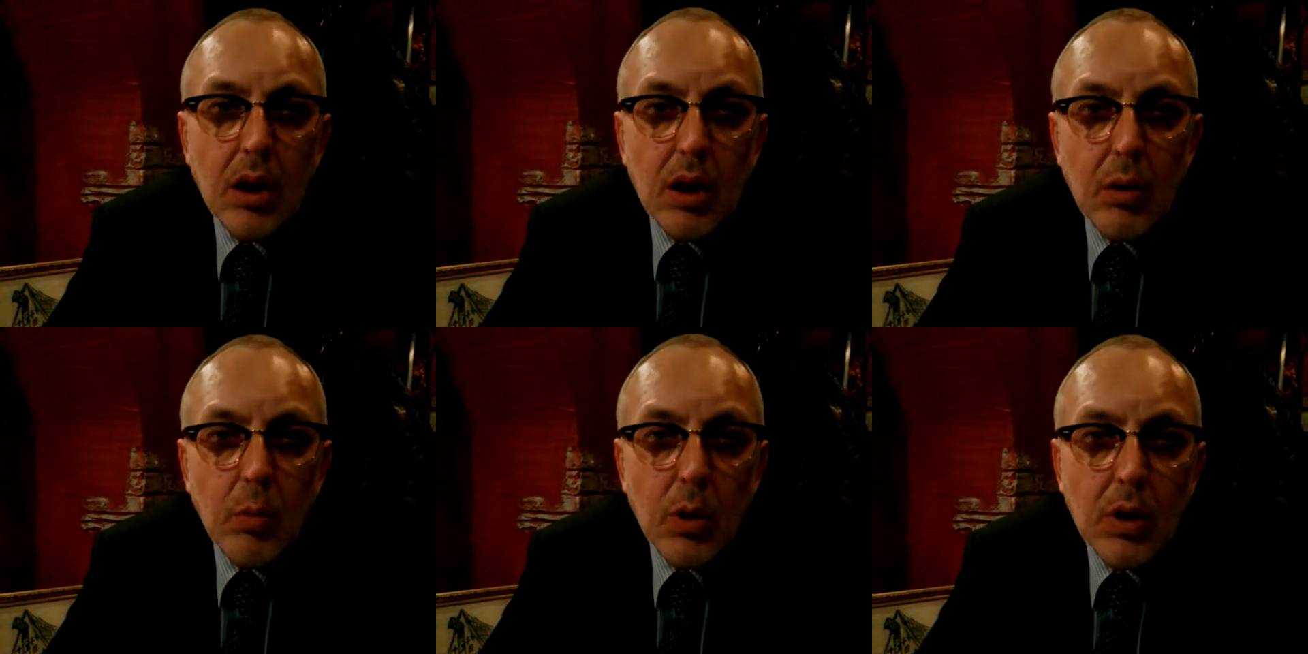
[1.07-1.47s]

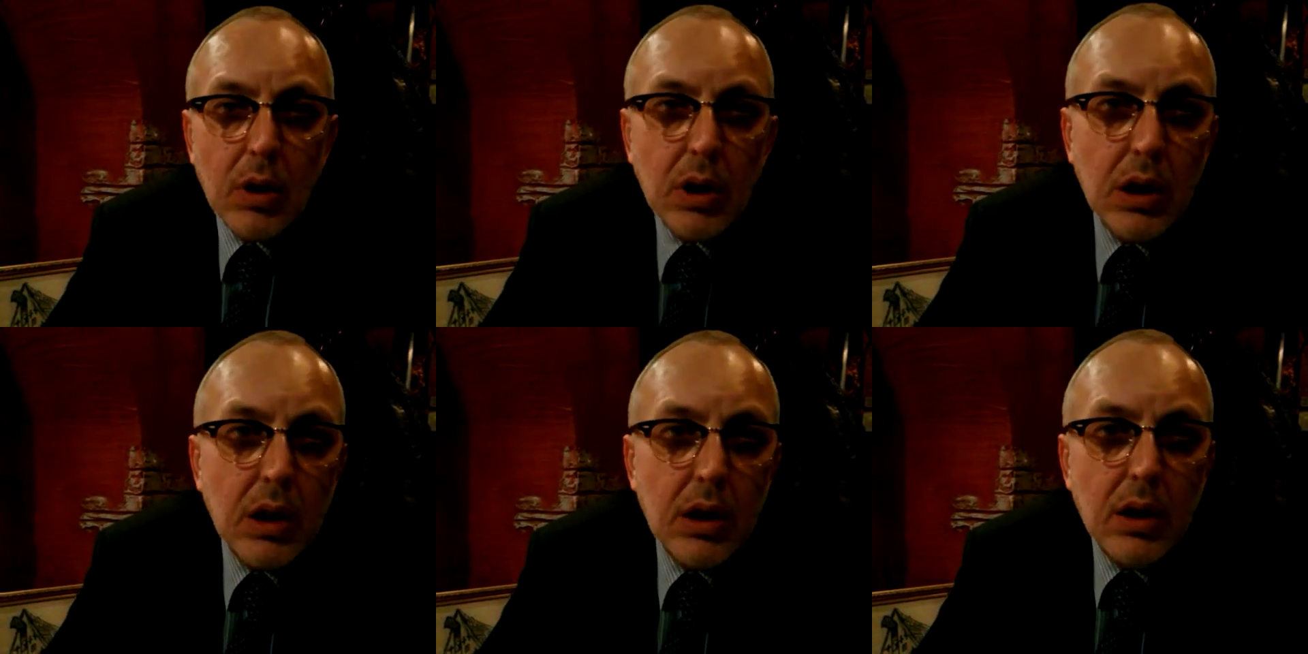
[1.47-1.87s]
Well,
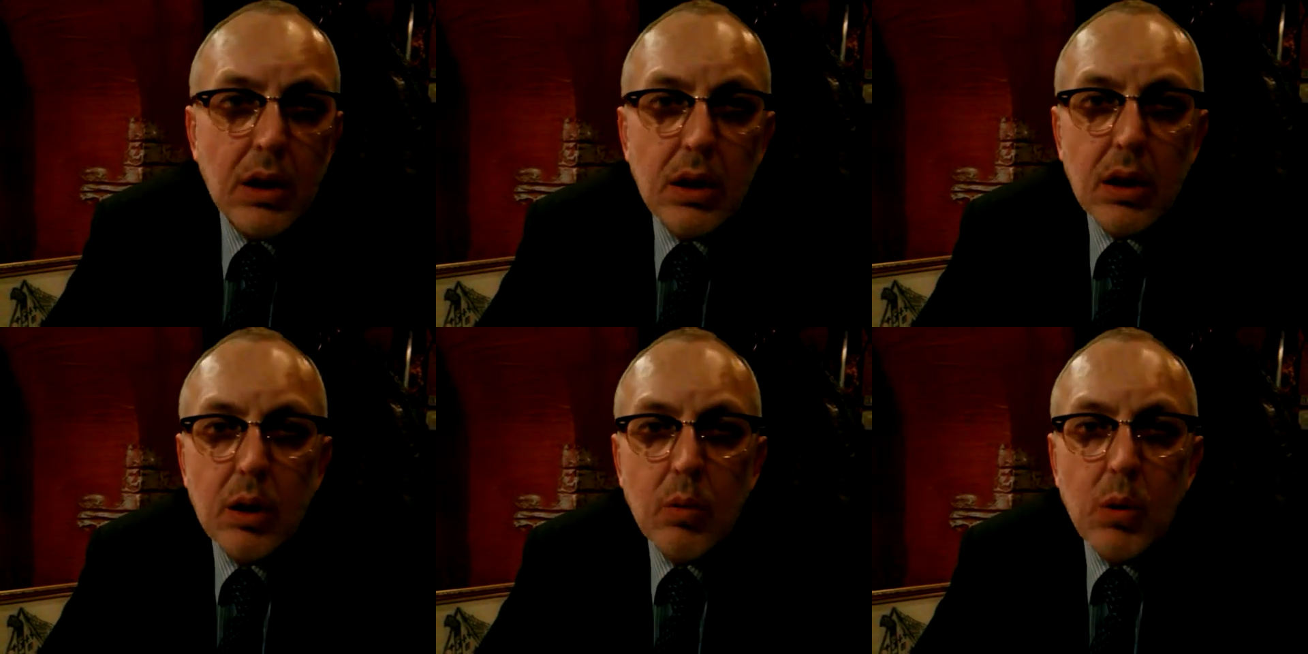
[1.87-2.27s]

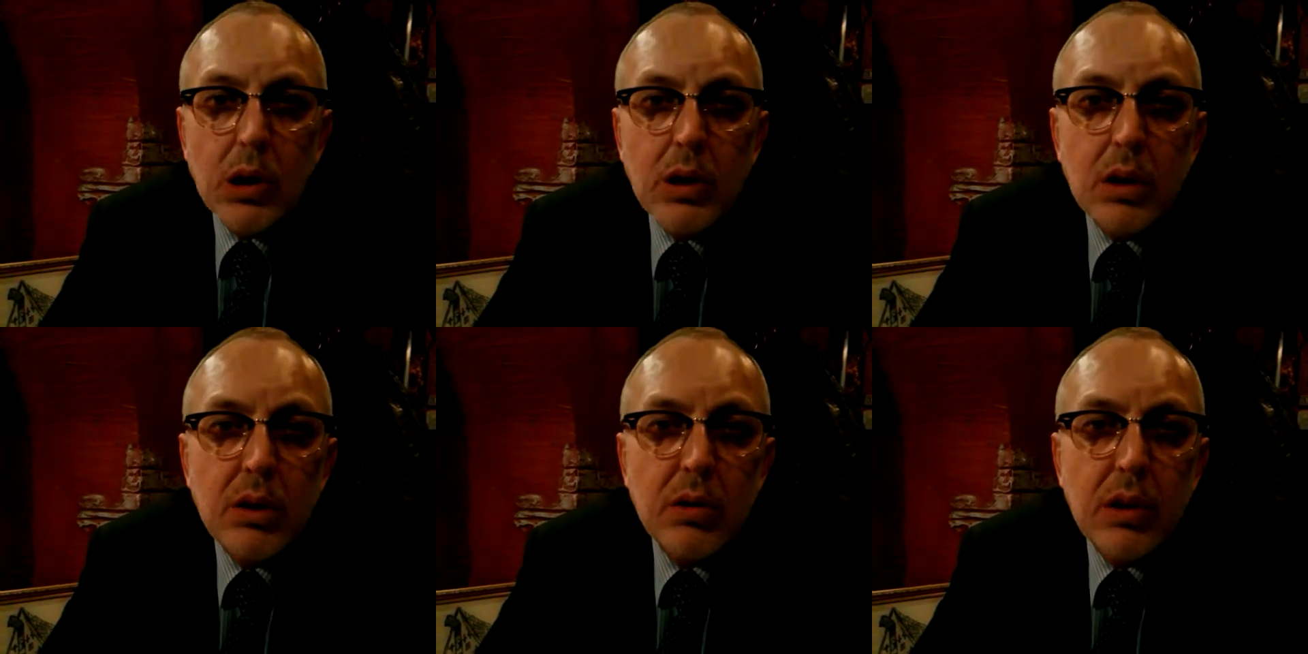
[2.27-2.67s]
uh,
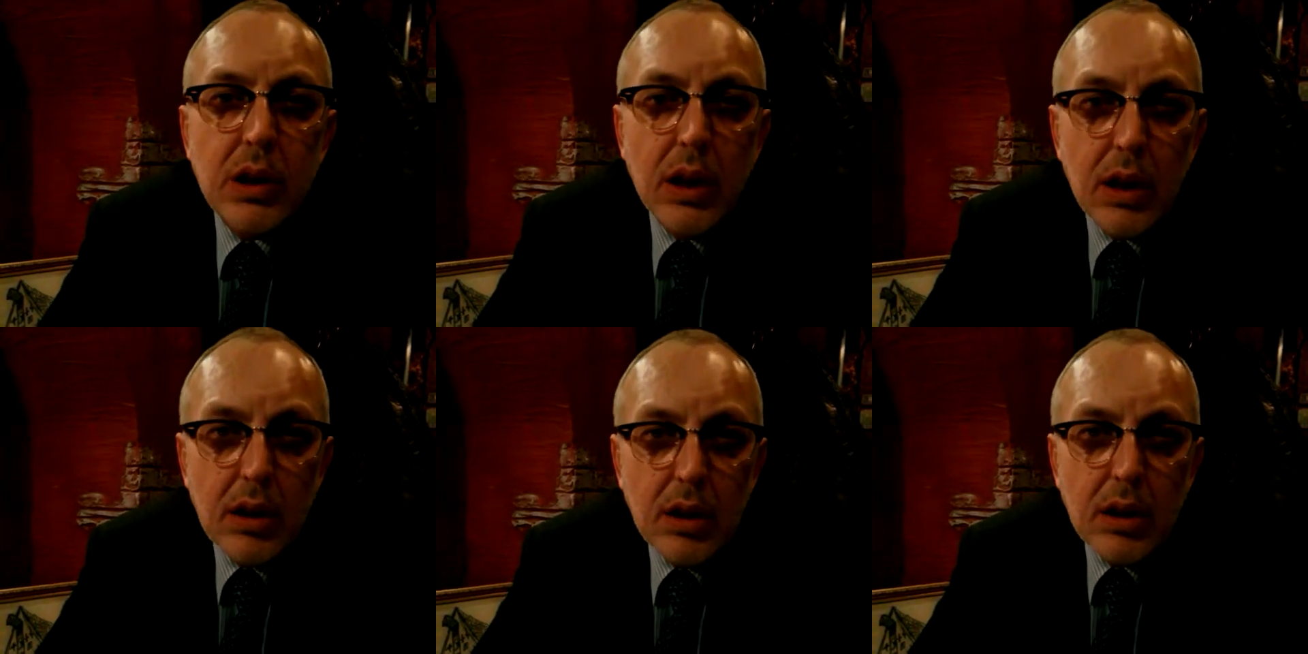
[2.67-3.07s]
Quarter to
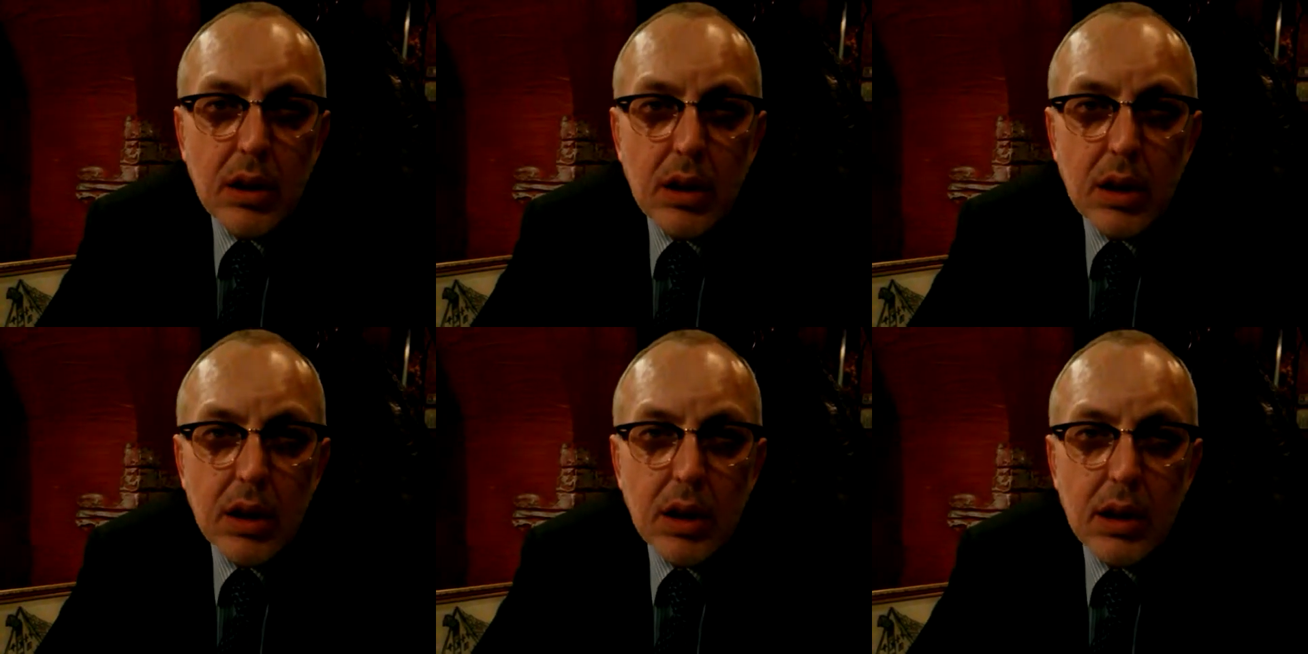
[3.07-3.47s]
Ten
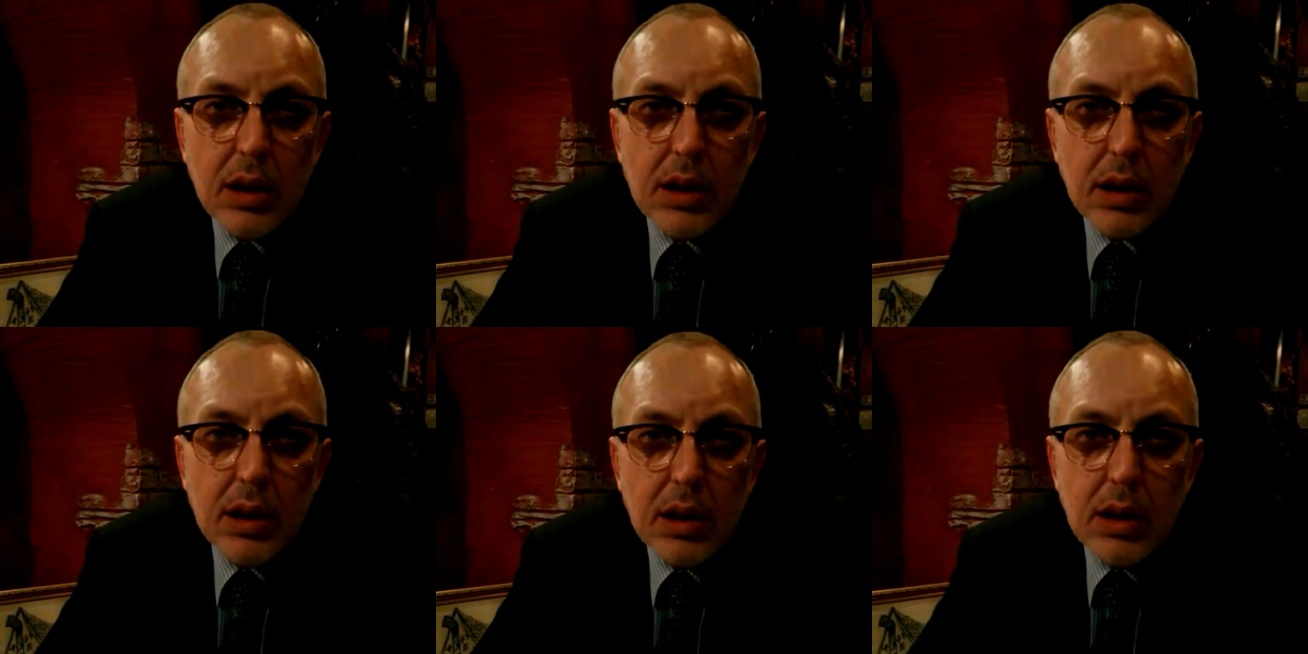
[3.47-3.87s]

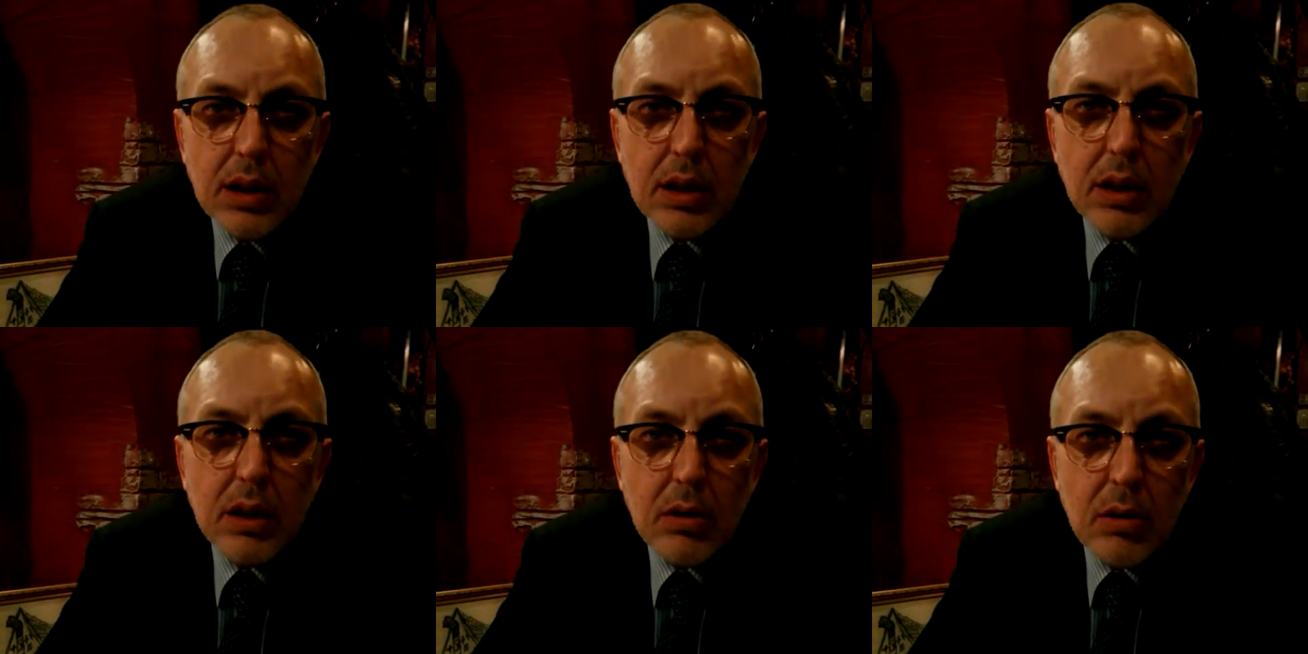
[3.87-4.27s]
is a
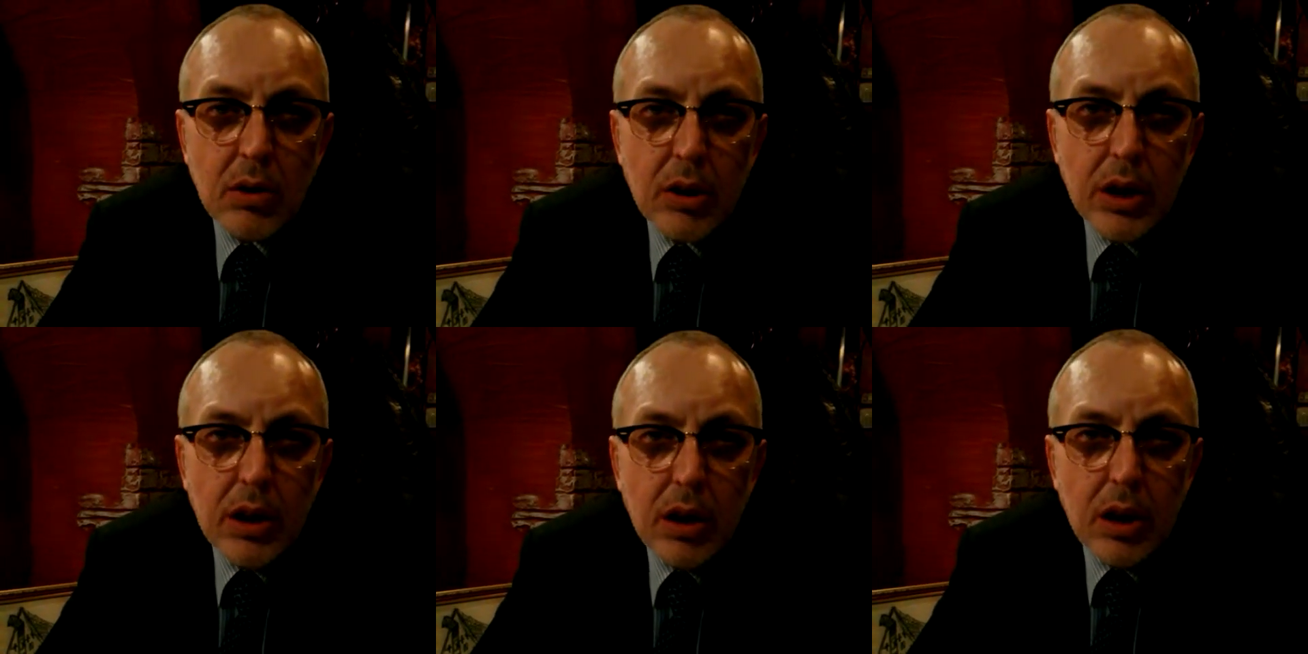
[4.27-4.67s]

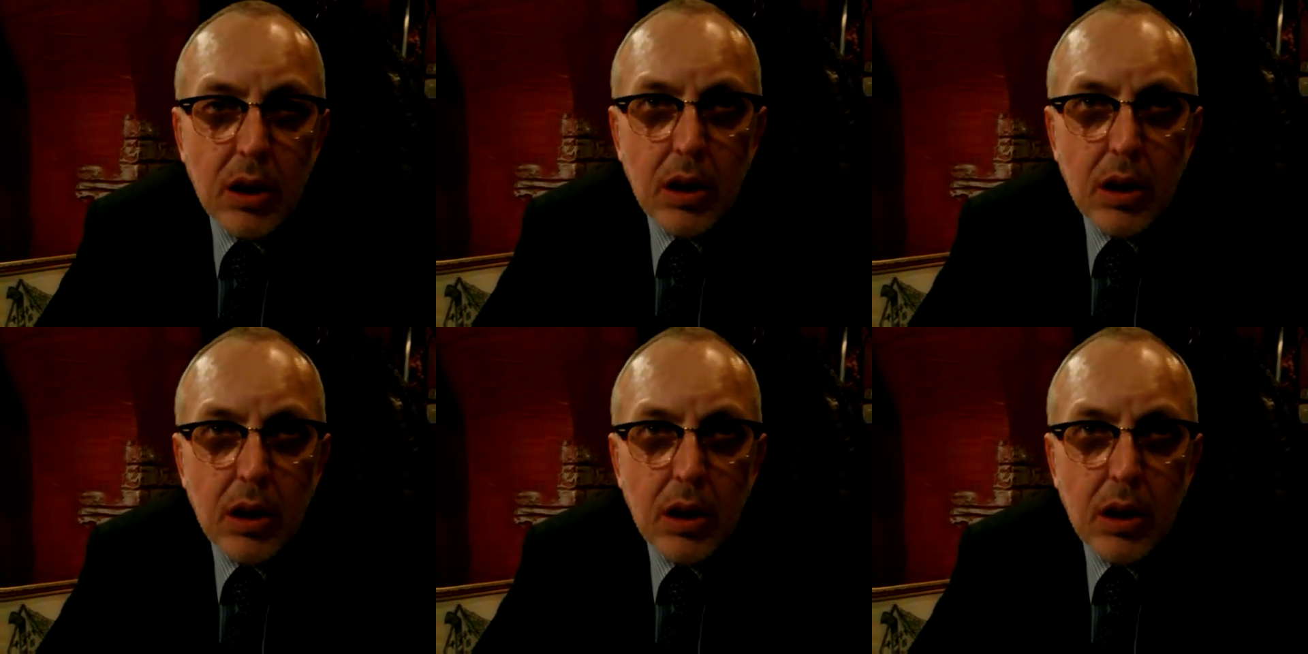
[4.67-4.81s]
story.